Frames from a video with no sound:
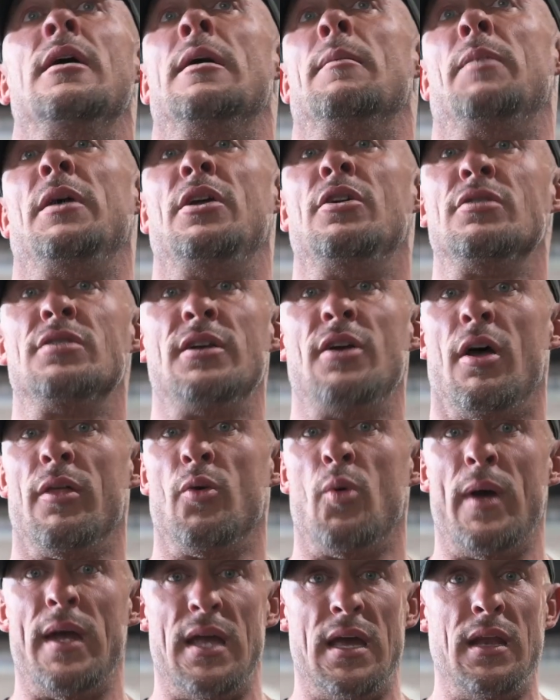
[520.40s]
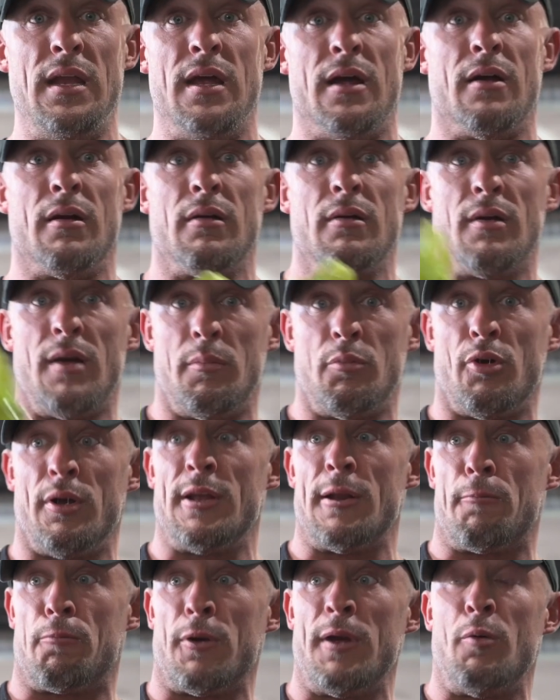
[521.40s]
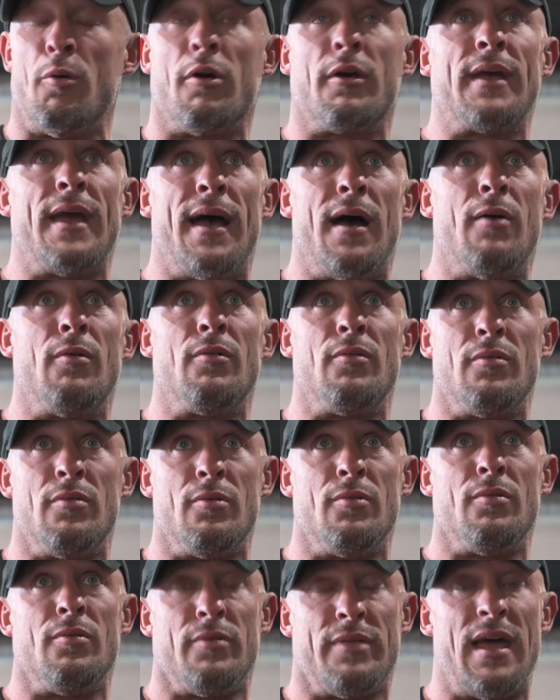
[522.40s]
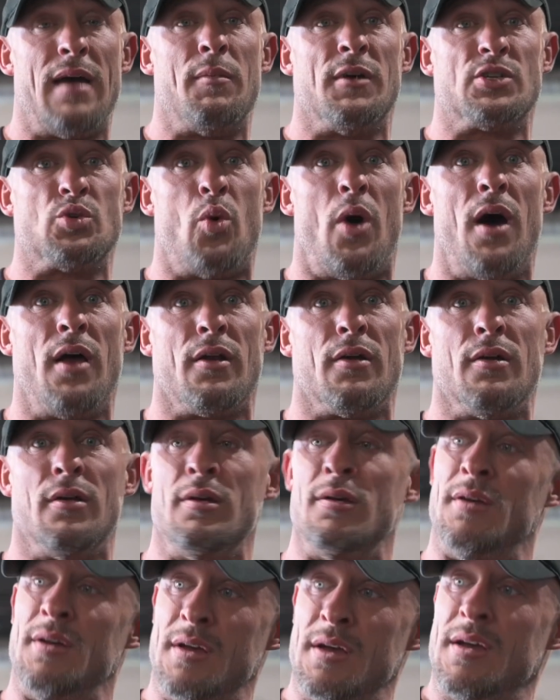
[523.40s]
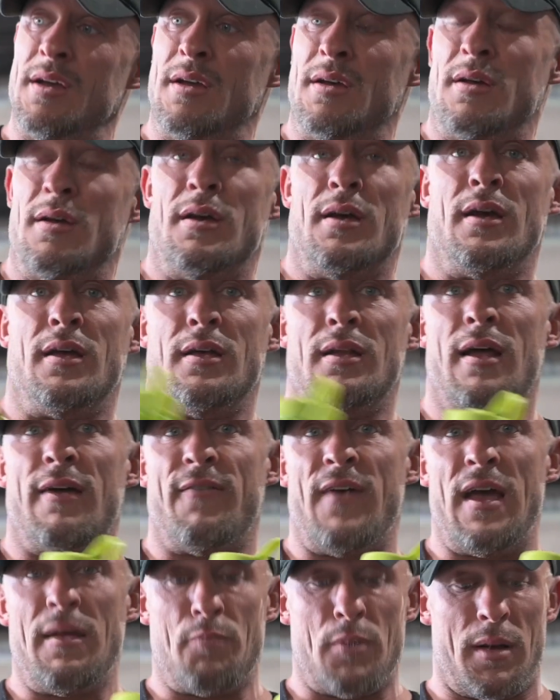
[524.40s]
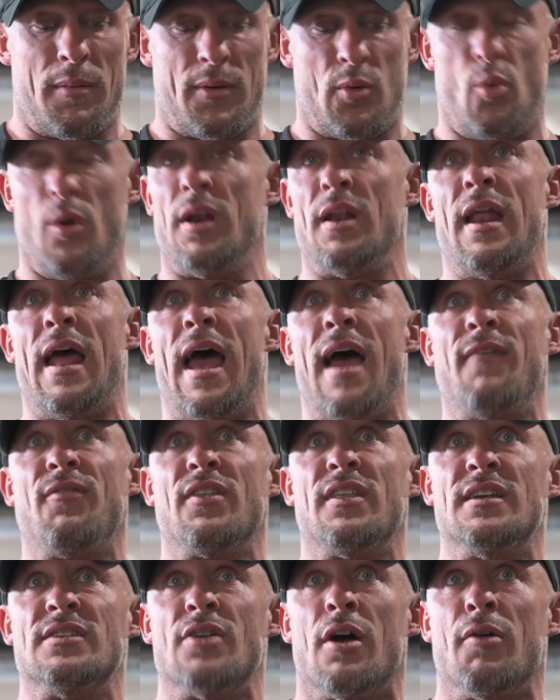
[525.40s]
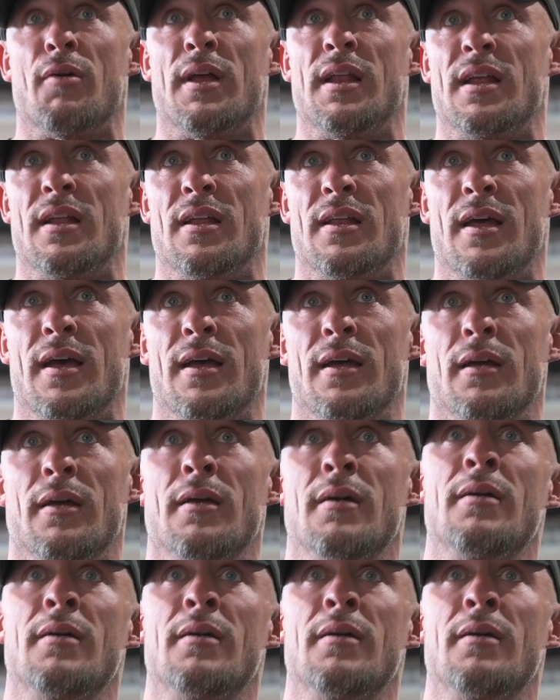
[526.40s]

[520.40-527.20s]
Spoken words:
But usually on the way in here, I'm drinking a pre-workout with that much water, and I've had probably 1.5 of these already today.